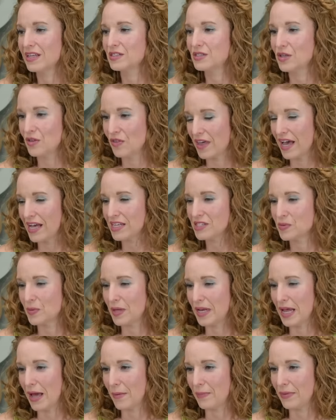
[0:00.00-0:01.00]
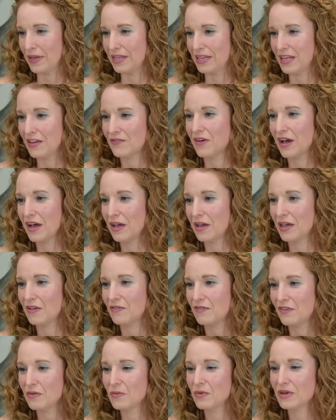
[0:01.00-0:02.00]
So that's what happened. If I
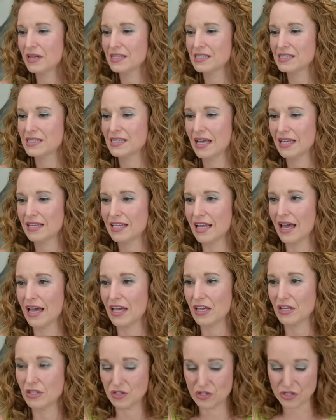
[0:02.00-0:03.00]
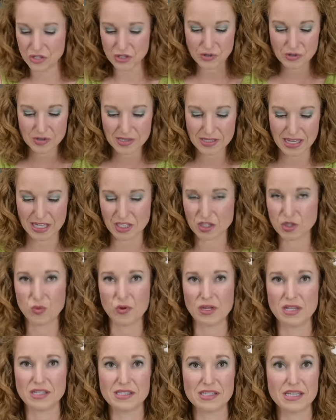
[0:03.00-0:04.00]
if it would have said like two slash
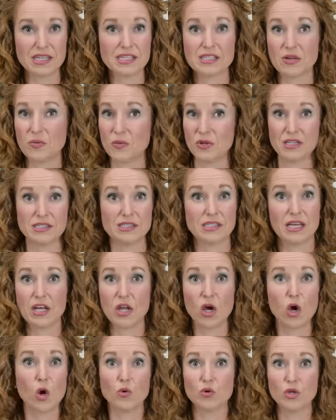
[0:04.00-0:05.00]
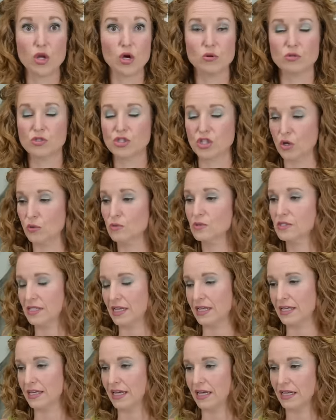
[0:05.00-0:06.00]
twenty-six, I would have said, oh no, don't
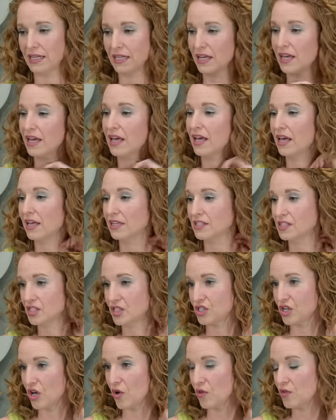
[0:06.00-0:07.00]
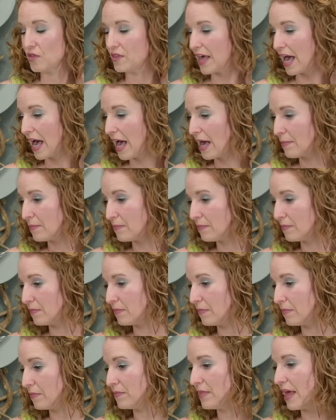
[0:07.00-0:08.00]
send it. So that
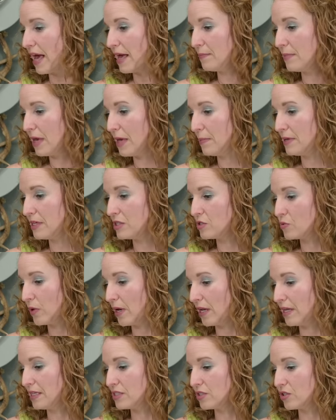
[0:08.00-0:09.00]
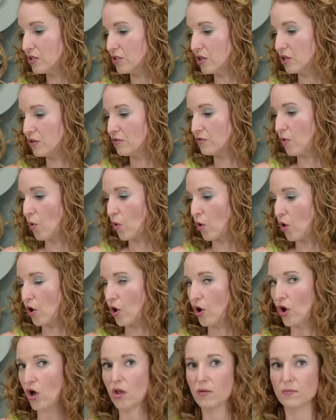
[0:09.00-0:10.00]
that maybe is what I need to look
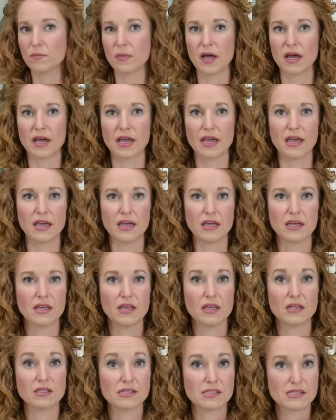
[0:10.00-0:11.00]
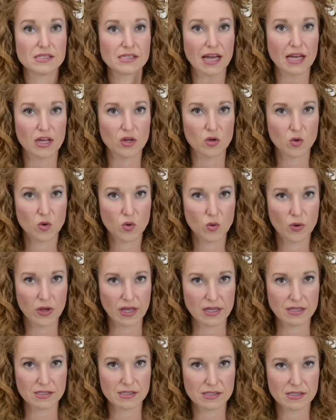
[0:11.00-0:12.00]
for on my style
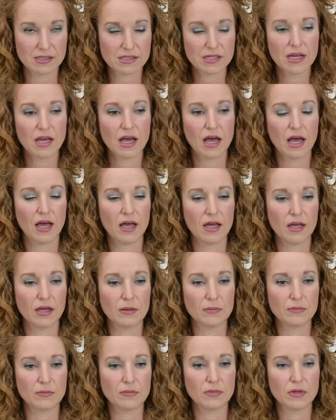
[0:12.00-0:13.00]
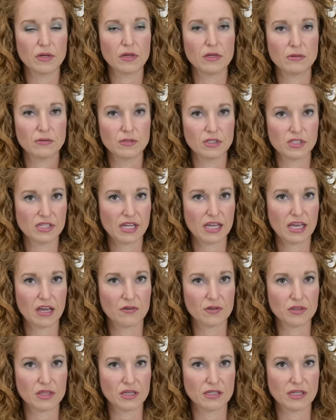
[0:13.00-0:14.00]
quiz. Um, just take
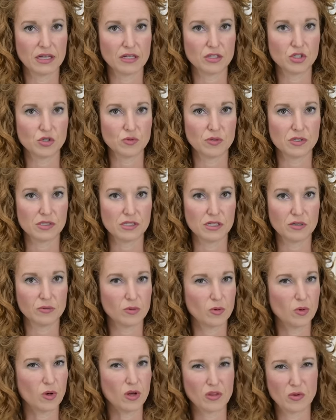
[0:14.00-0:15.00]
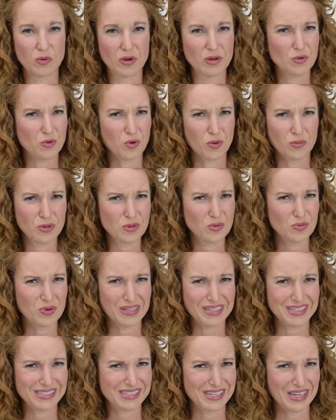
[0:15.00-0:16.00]
everything down to a zero. Although I normally
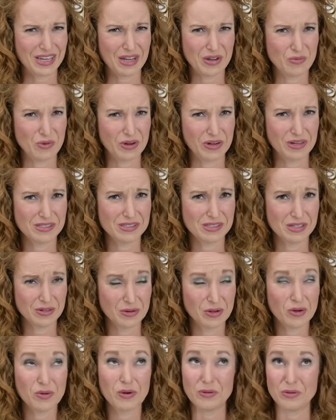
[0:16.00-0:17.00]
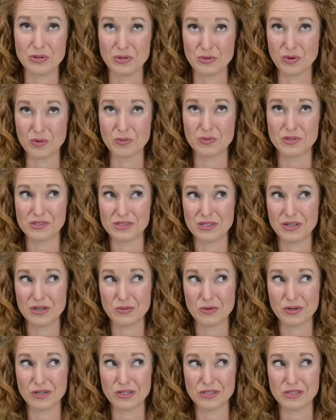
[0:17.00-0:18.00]
wouldn't say I wear a zero, I would normally say I
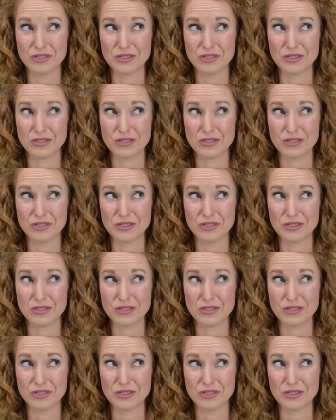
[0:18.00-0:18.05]
wear a